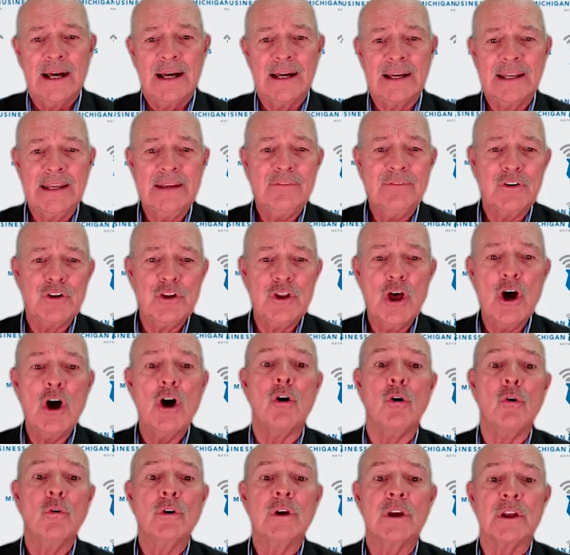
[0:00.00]
even
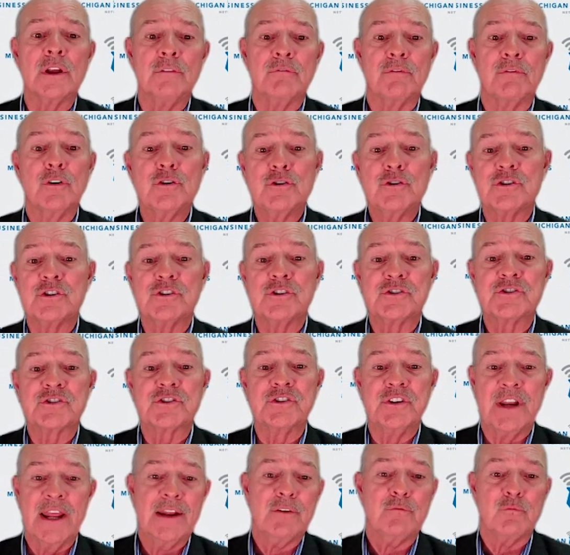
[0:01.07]
though Convergence
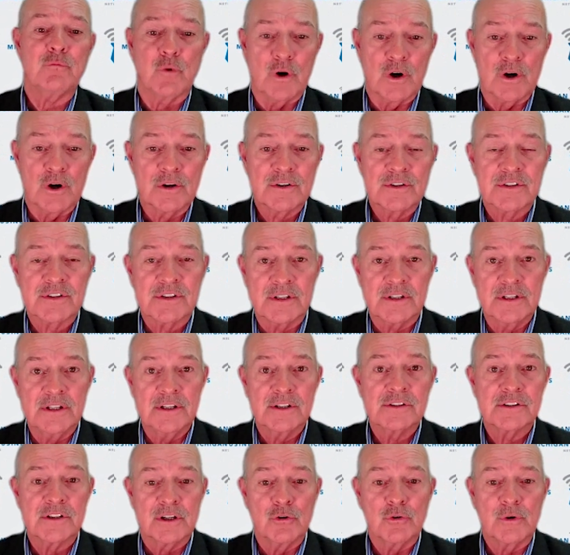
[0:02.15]
Networks
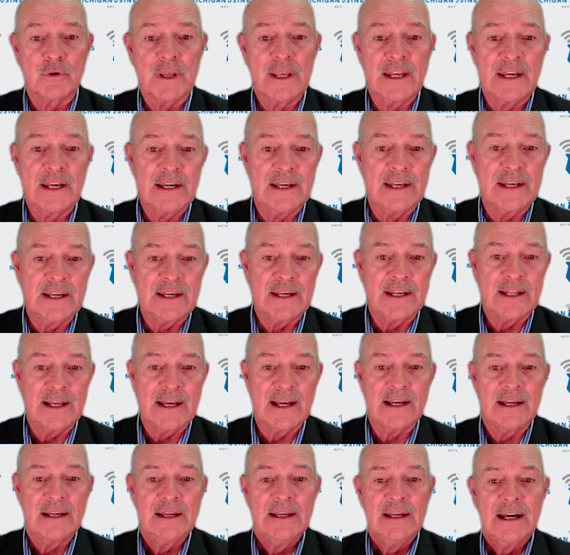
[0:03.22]
is located in
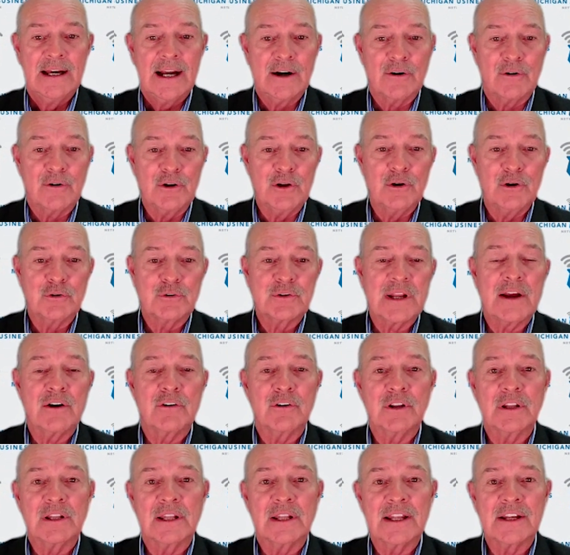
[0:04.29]

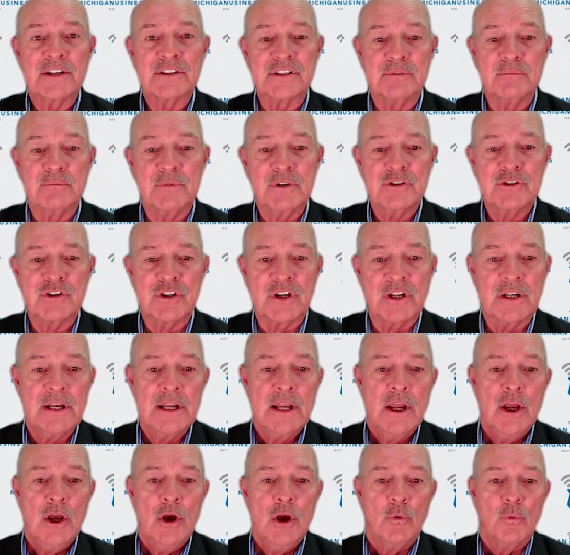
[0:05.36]
REO-Town in Lansing, Michigan.
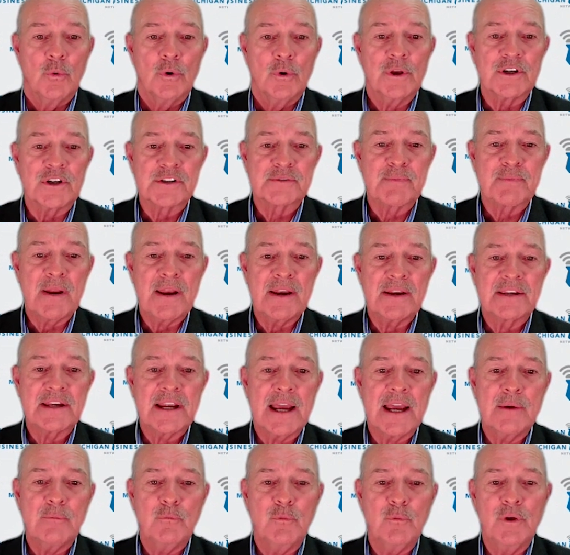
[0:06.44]
We're going to spend
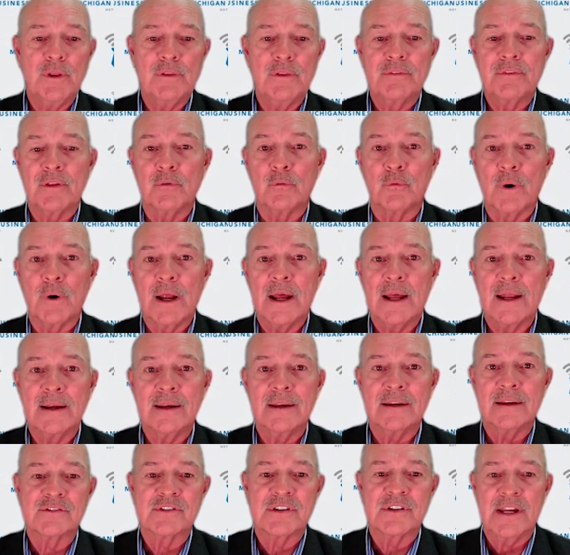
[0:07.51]
time with
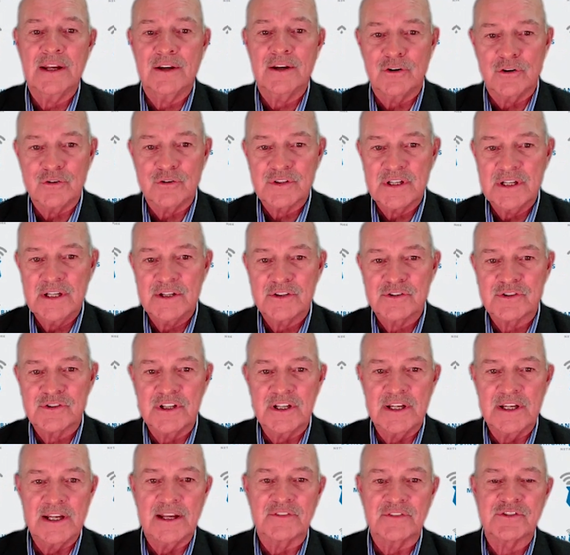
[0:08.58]
Rod Sanders. He is
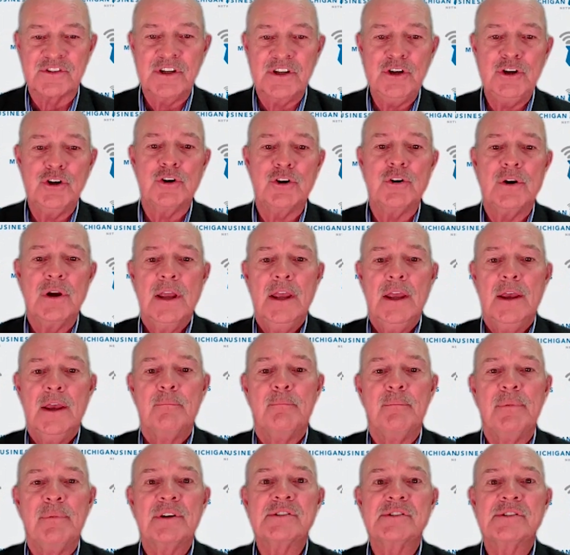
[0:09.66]
the Senior
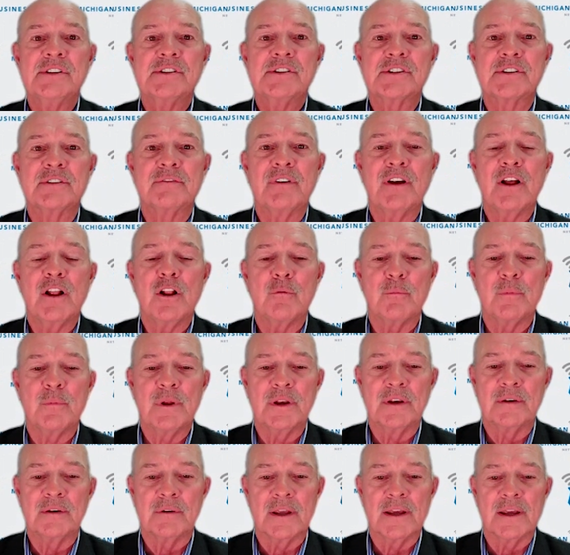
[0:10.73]
Business
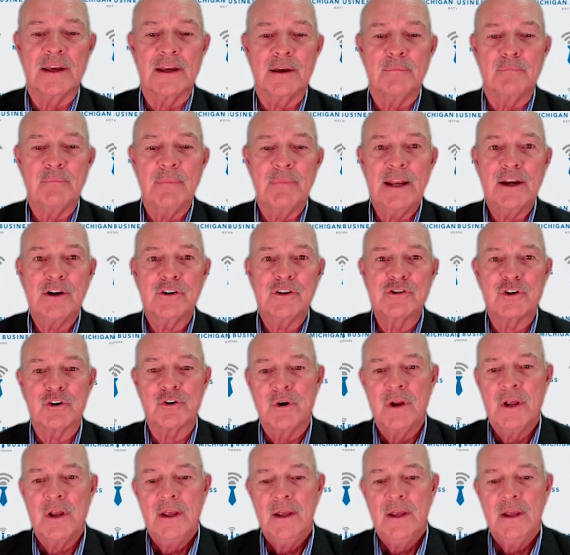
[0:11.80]
Development Manager.